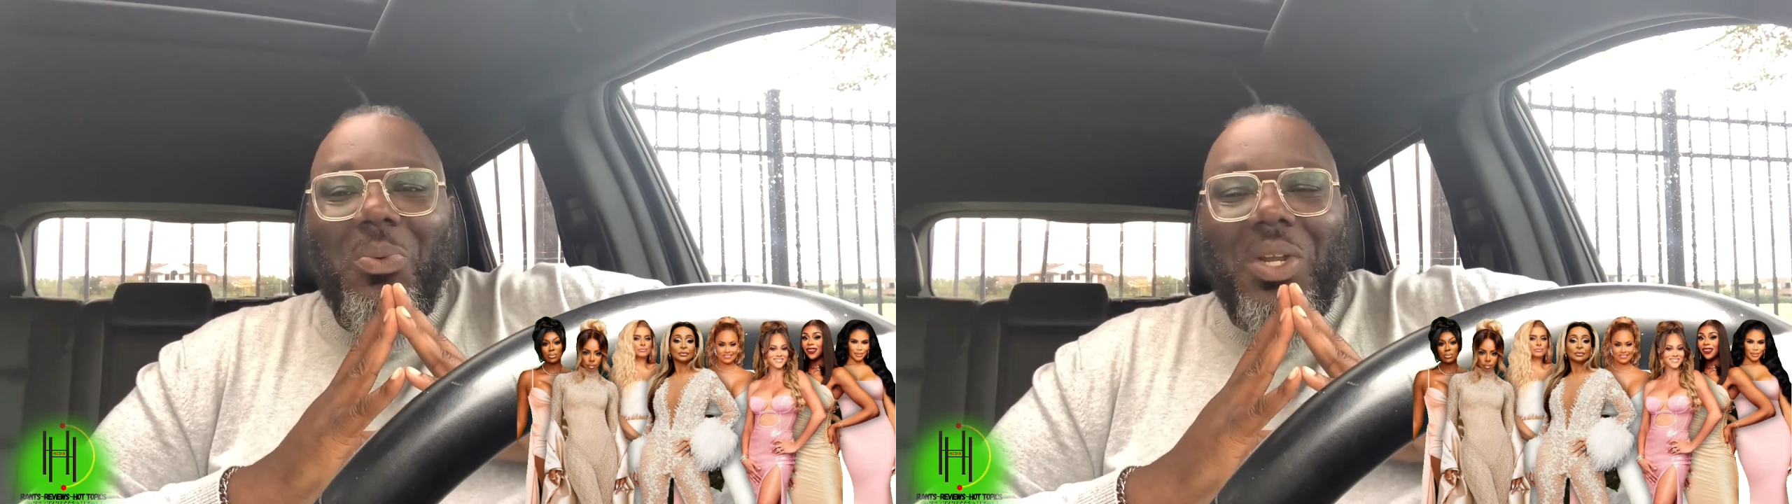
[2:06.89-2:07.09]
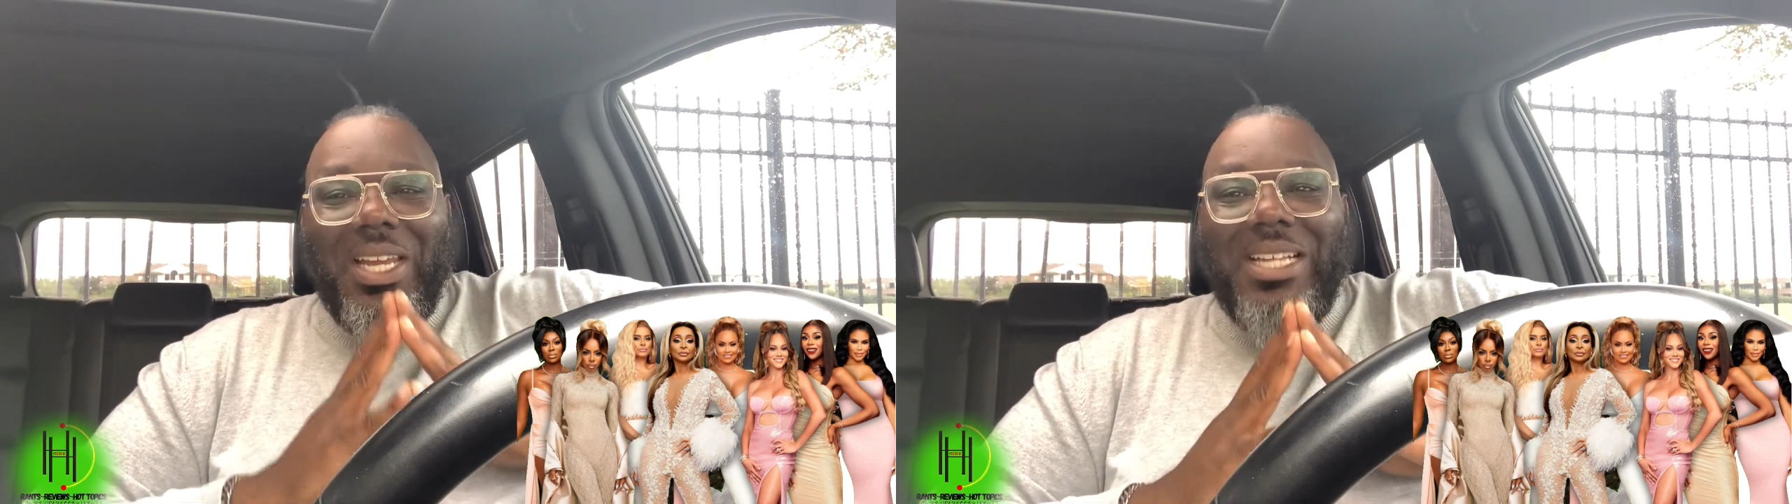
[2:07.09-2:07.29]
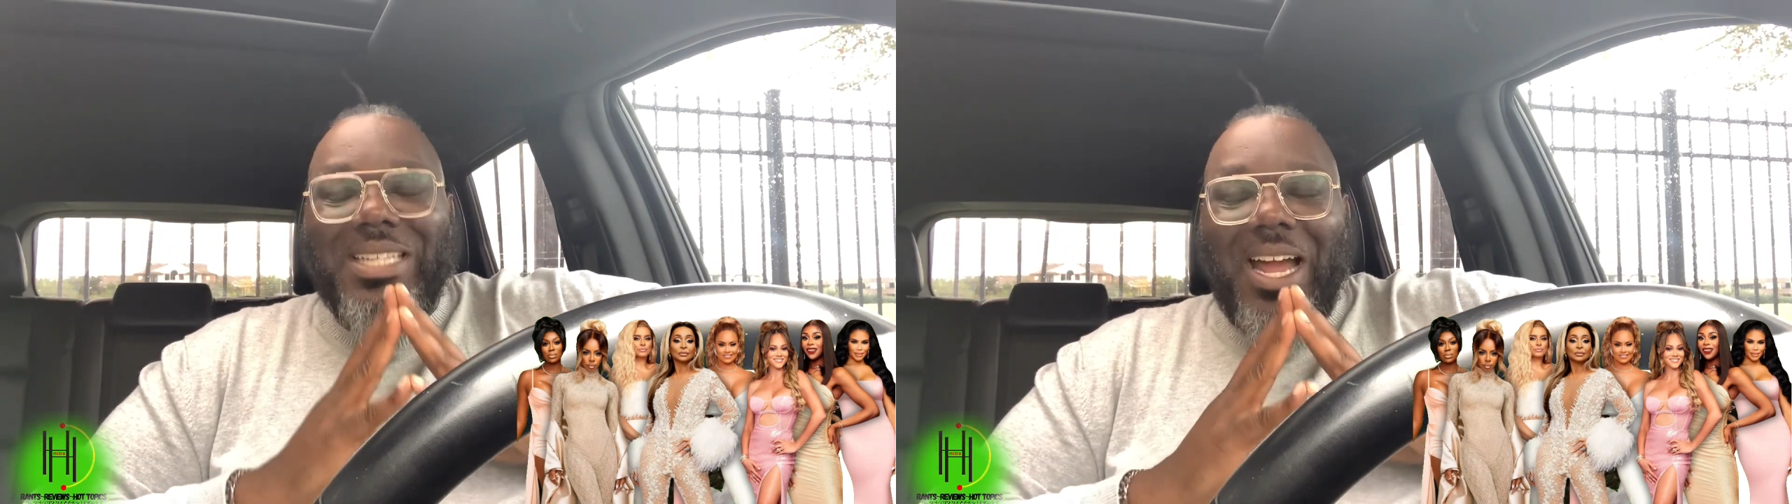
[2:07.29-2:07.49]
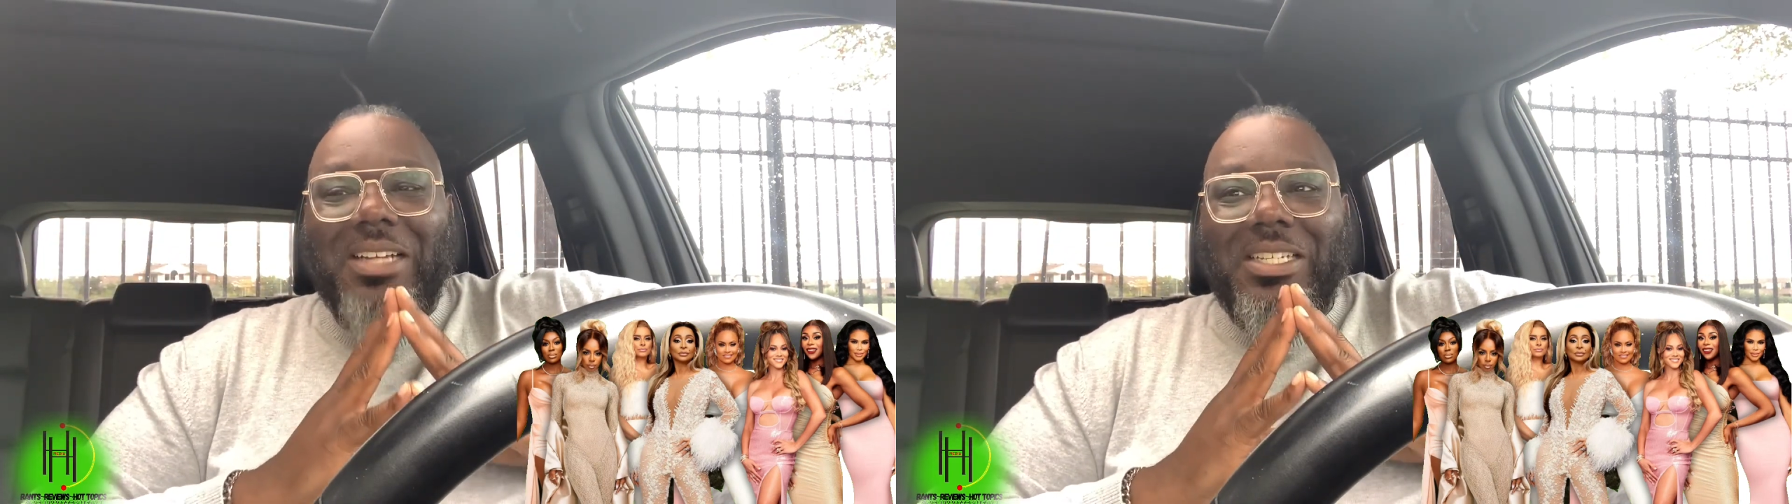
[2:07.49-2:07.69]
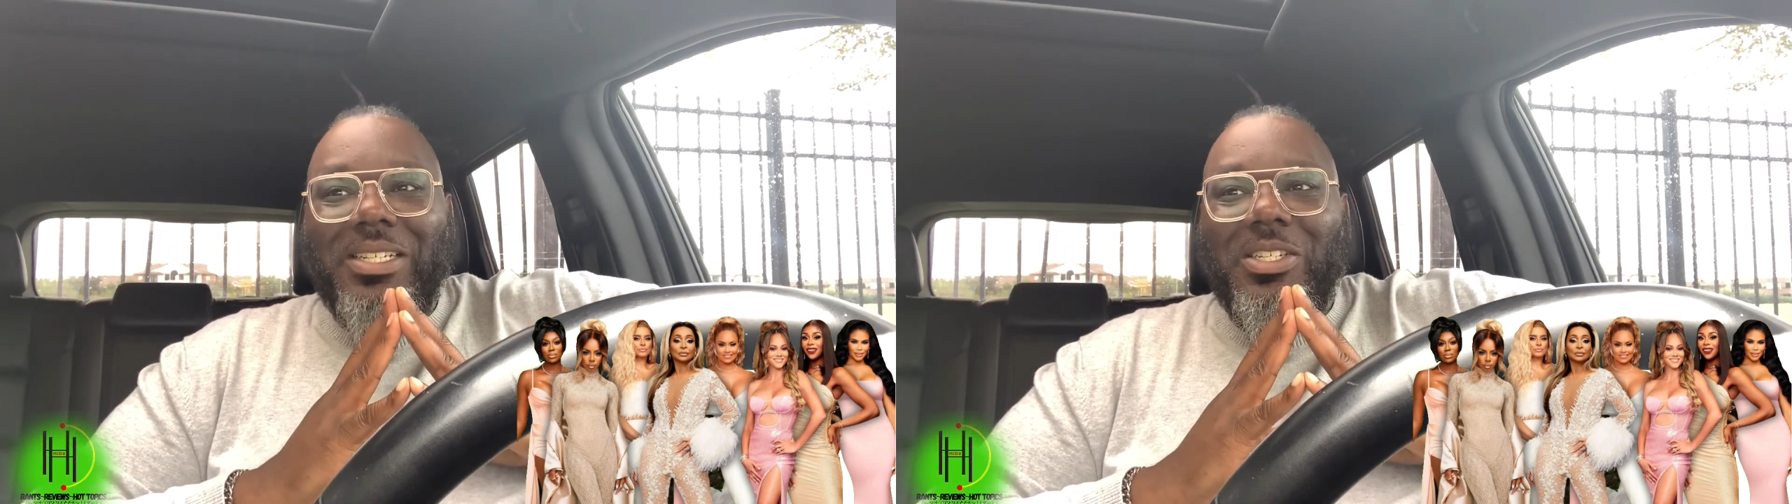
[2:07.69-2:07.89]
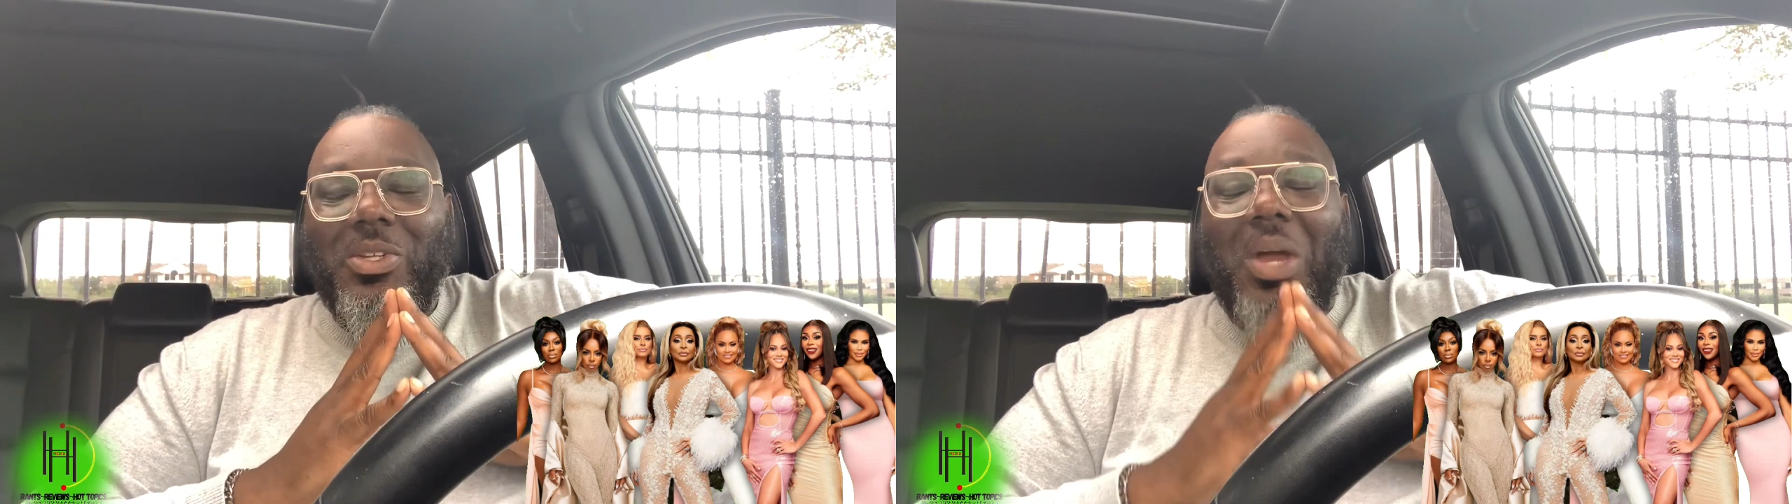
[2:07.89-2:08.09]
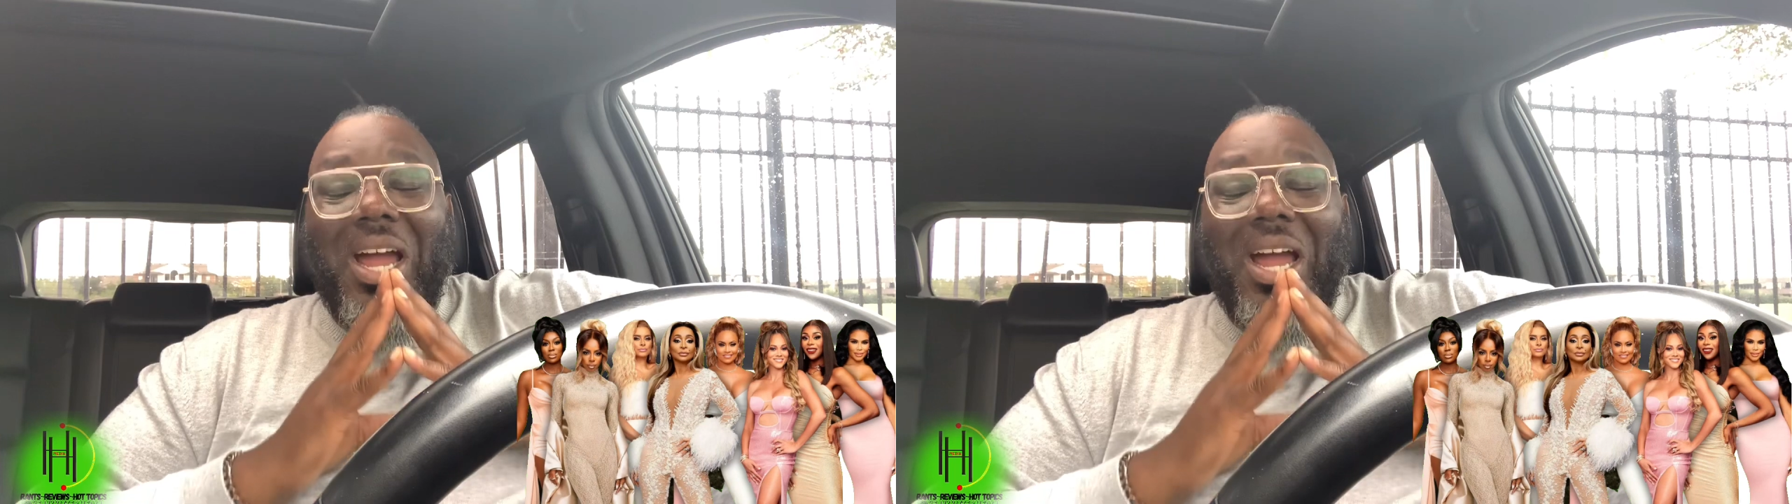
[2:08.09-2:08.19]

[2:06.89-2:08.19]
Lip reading: release our tensions on